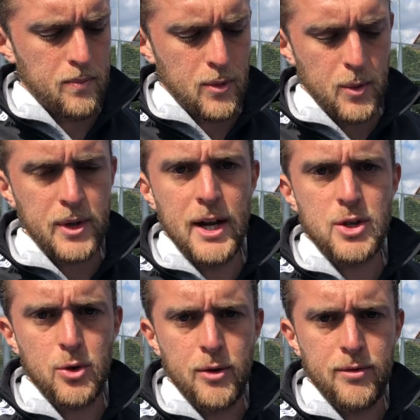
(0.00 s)

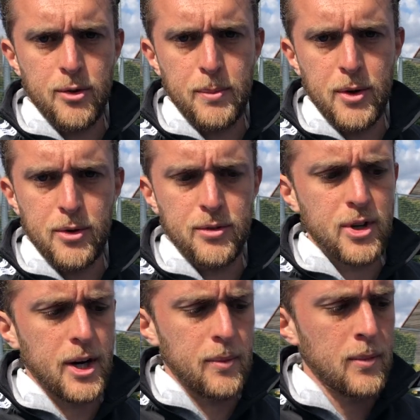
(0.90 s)
Hesacore for a period of
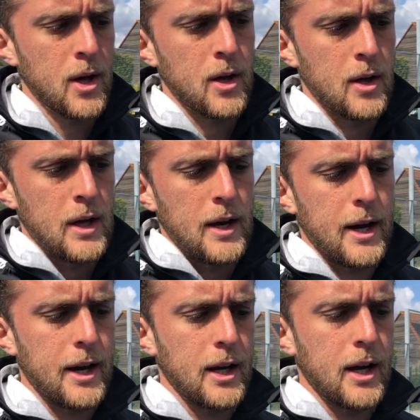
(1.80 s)
time.
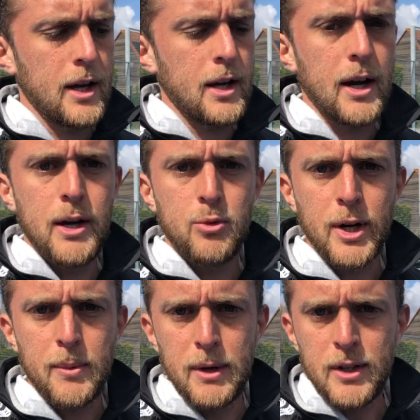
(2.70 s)
I
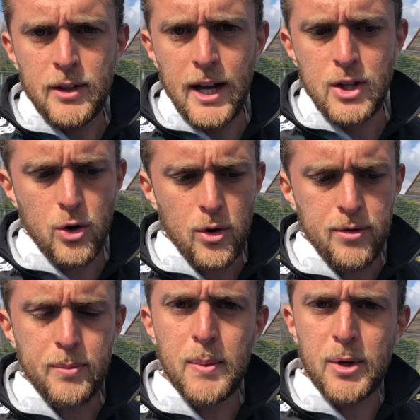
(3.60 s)
recommended the Hesacore
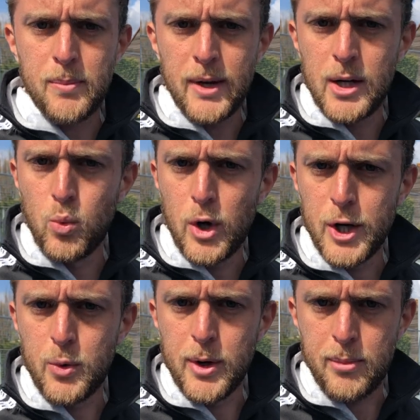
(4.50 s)
for people that play in
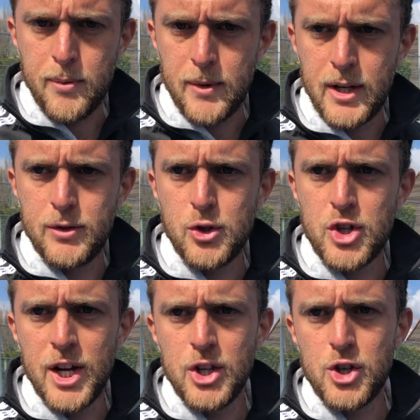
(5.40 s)
one grip. And if you
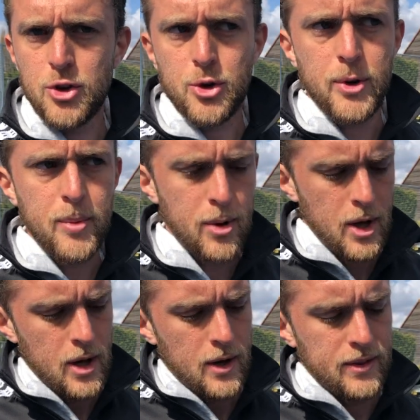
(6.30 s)
change your grip,
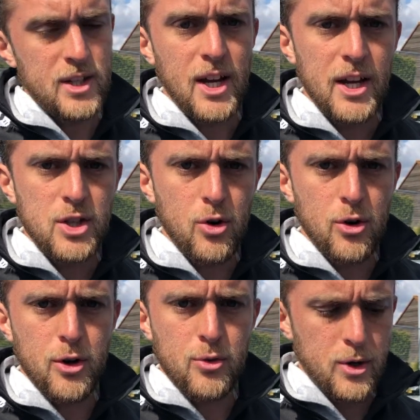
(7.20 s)
this
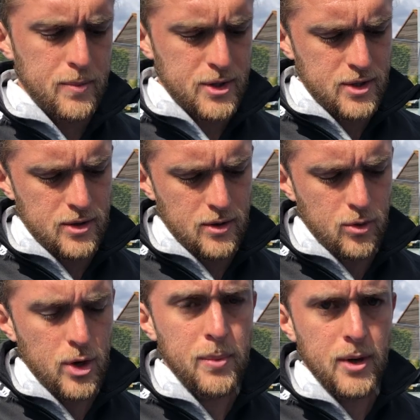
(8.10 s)
Hesacore
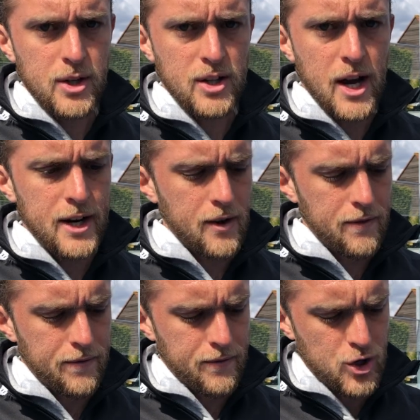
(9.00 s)
grip is kind
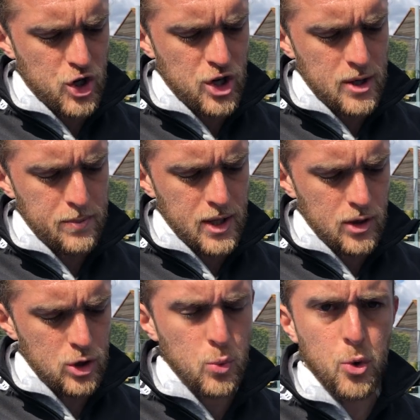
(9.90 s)
of
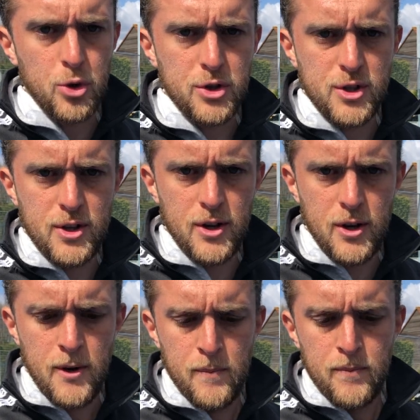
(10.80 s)
shaping towards
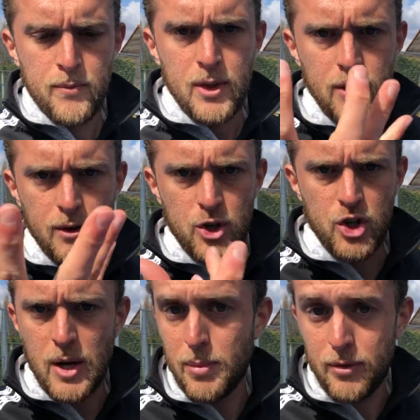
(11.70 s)
the
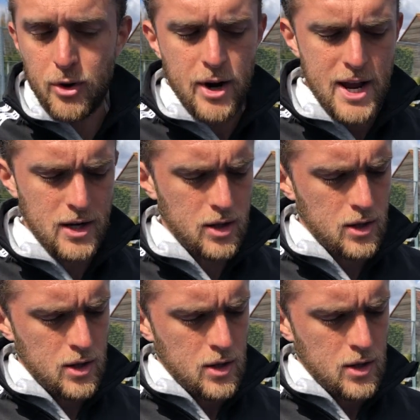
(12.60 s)
shape of your hand.